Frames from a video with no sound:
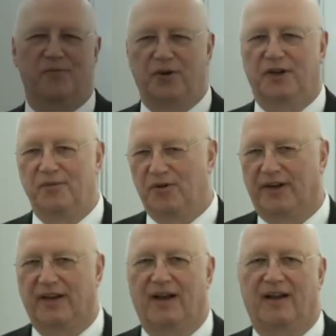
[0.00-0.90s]
morning, good
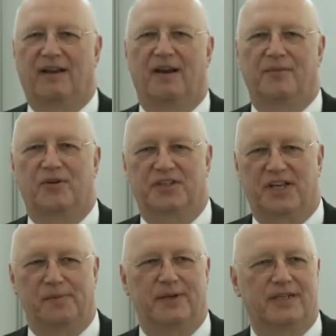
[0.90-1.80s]
morning. Hi, I'm Chris
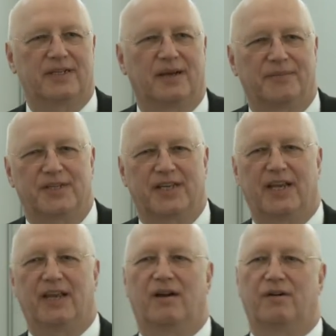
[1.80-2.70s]
Gilbert. I'm the
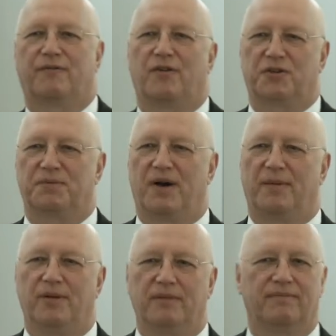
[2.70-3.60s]
CEO of Fox
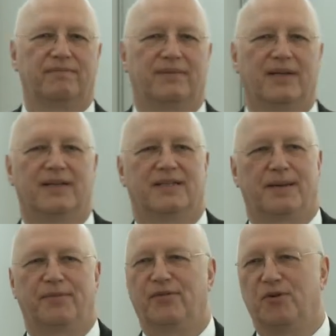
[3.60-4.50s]
Marble.
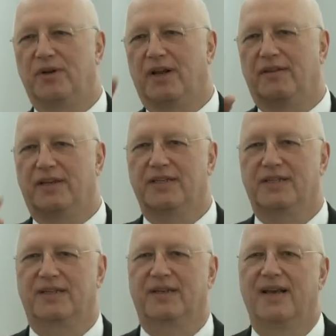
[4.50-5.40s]
Some of you will know this.